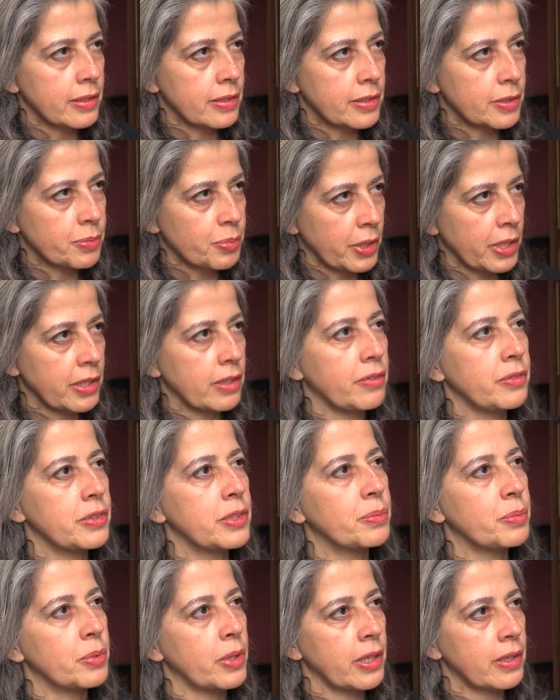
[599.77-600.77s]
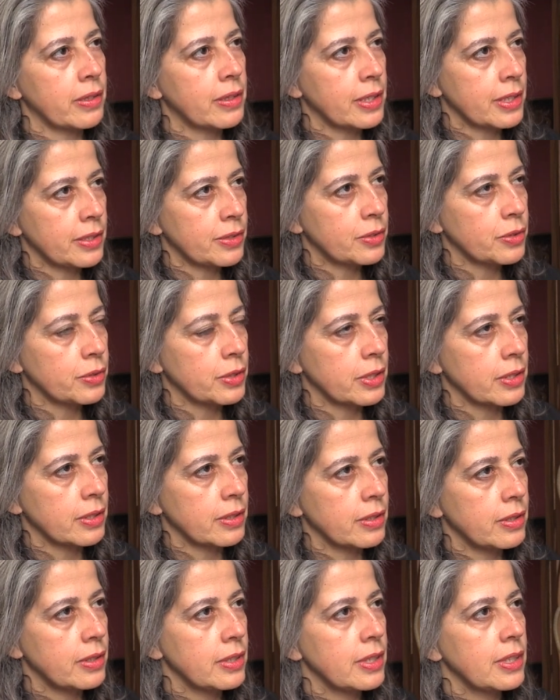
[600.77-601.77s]
the spread of the breath into
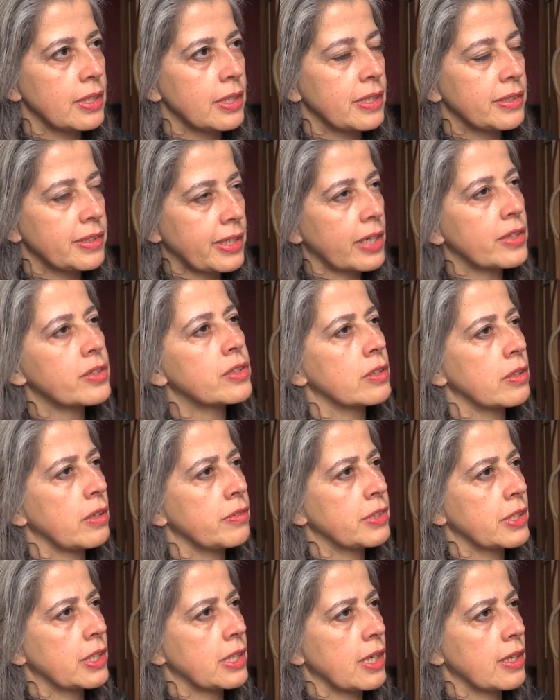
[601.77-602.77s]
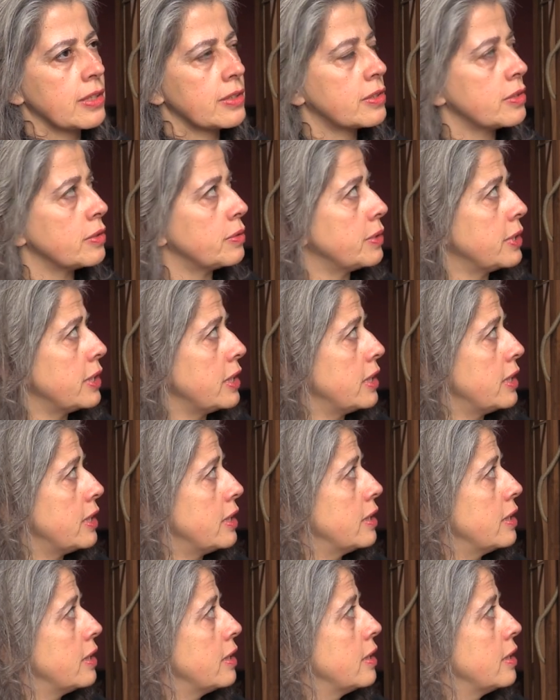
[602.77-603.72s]
the texture of the glass. So we